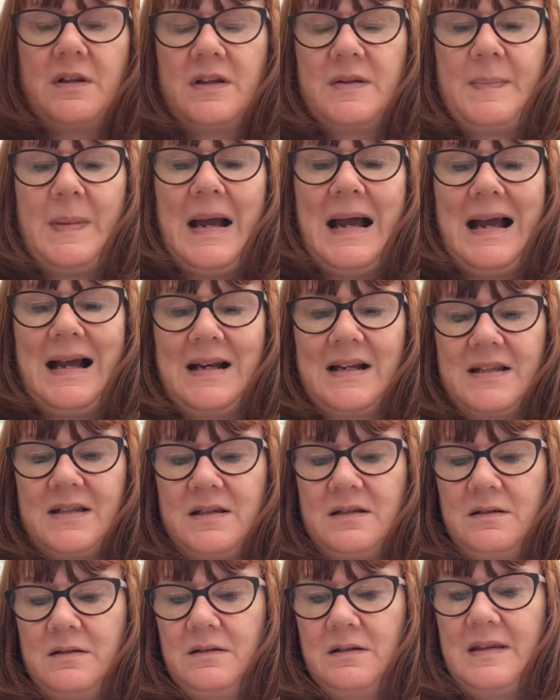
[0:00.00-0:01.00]
it's packed.
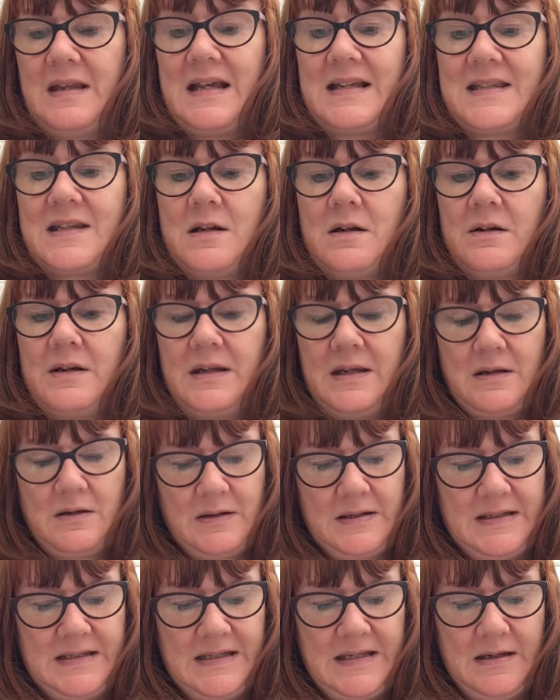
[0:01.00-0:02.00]
And that's
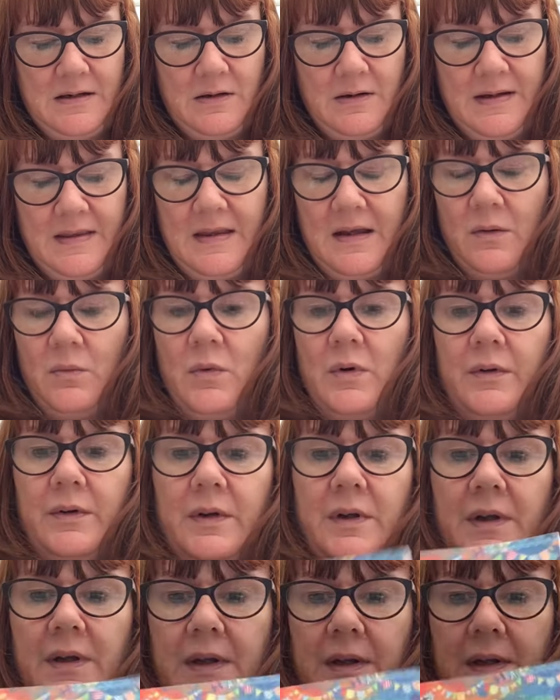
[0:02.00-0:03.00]
$9.99, that one.
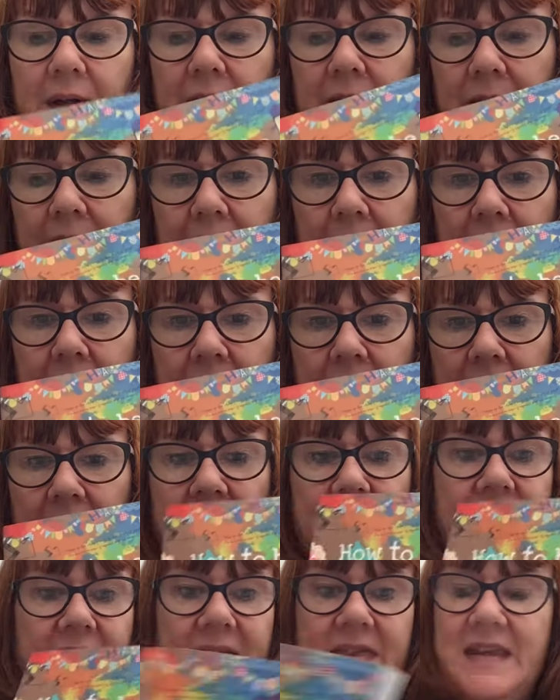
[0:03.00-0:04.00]

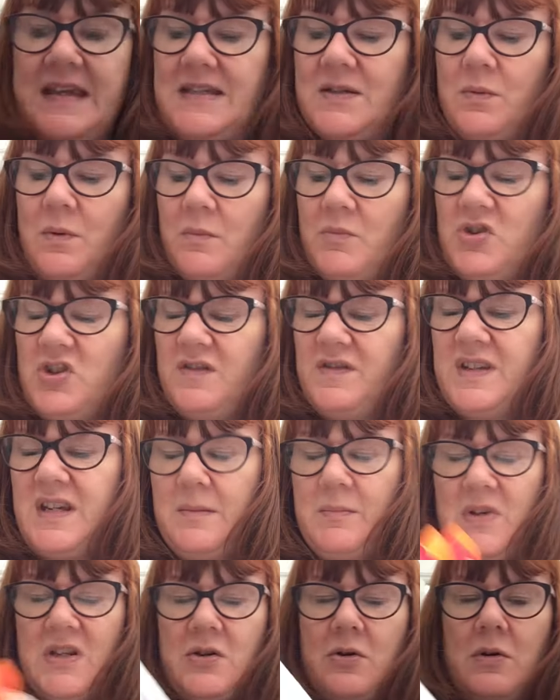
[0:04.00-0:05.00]
And then this one, which you've seen
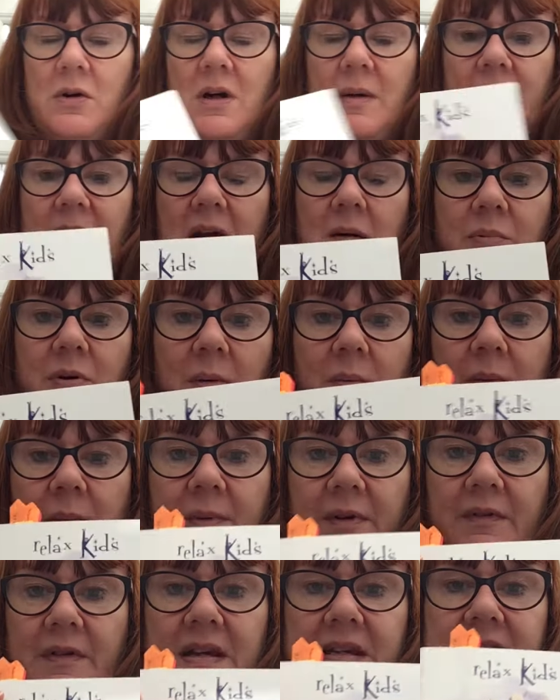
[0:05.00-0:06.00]
me talk about
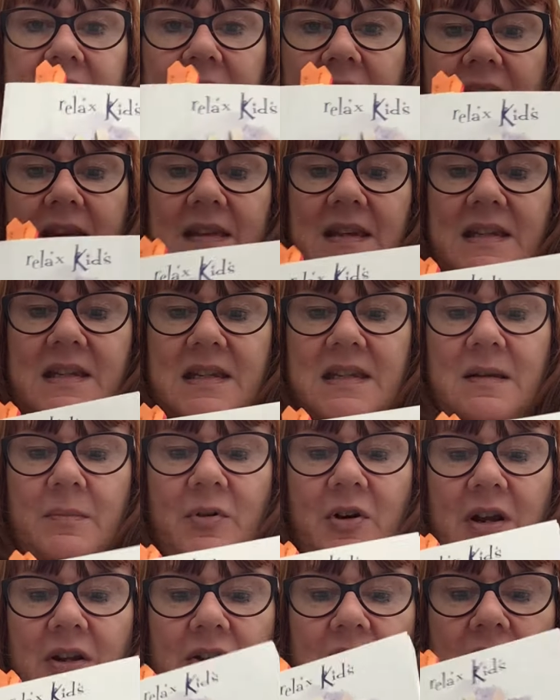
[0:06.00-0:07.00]
probably recently, this is the
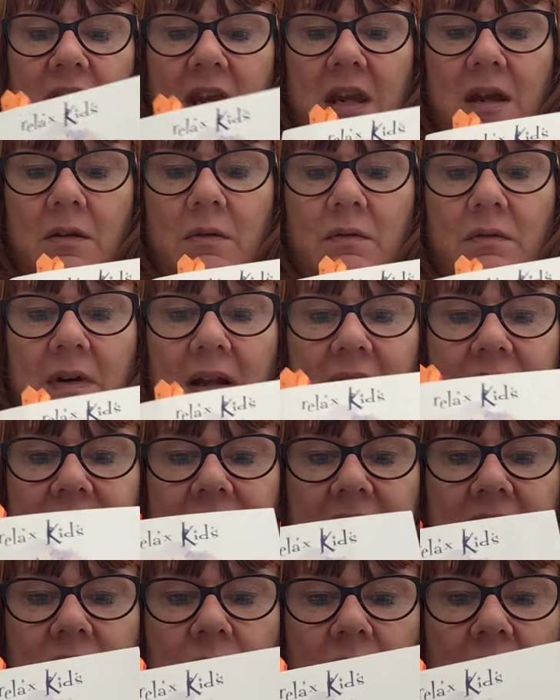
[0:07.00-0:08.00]
brand new Relaxed
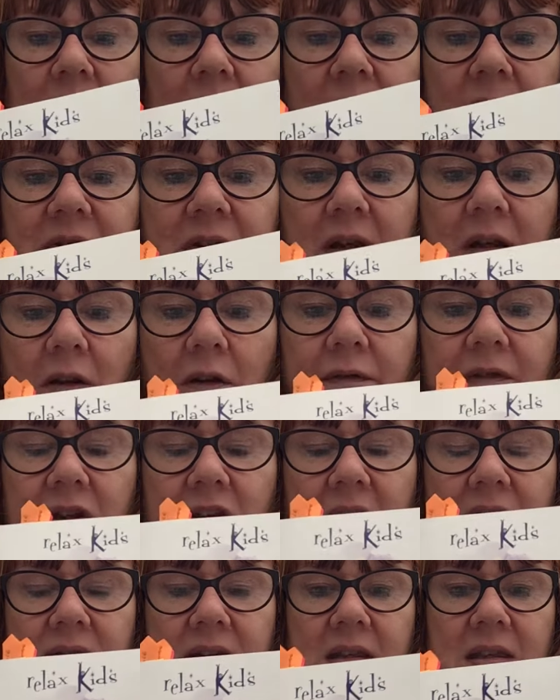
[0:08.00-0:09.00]
Kids one. I'm absolutely loving
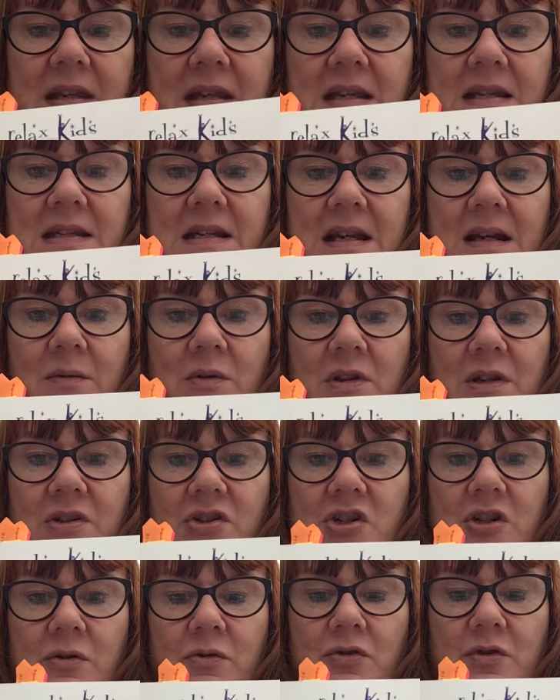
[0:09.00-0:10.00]
using this now with the
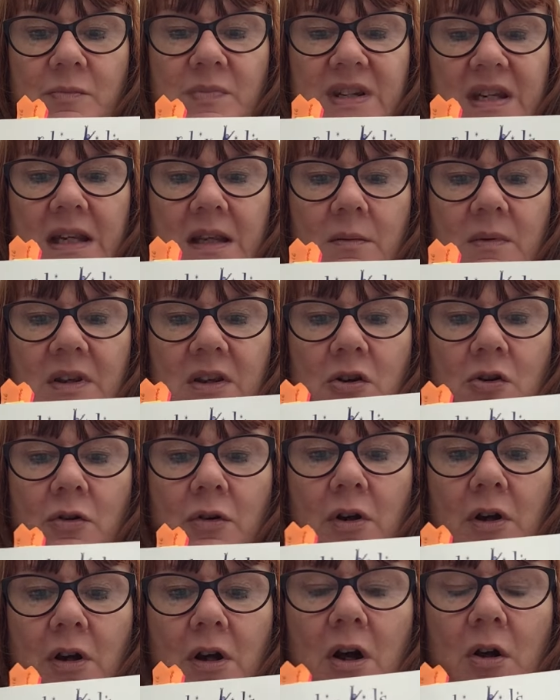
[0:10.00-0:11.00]
children, particularly with
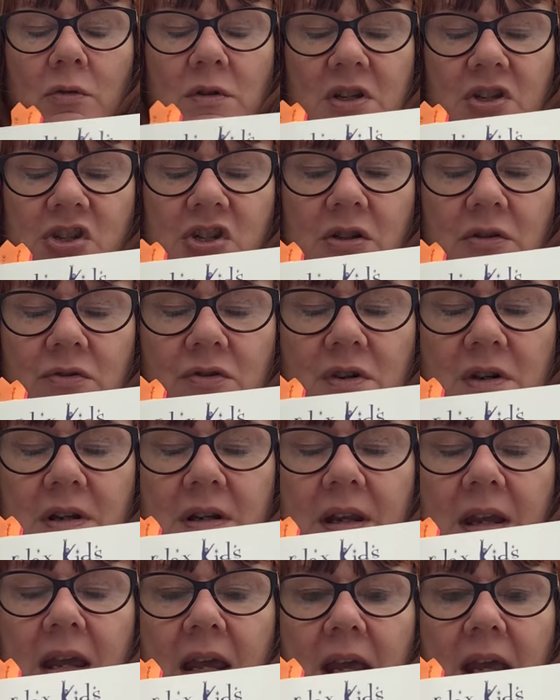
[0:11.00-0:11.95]
younger, older children and